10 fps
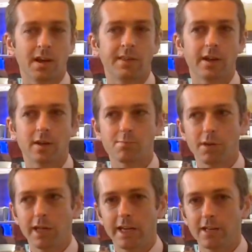and they're
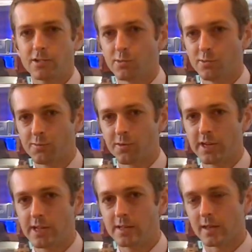completely
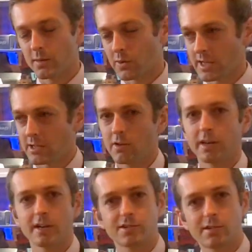tool-free in the way that you
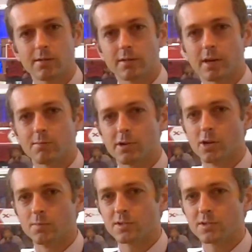can interact with that probe.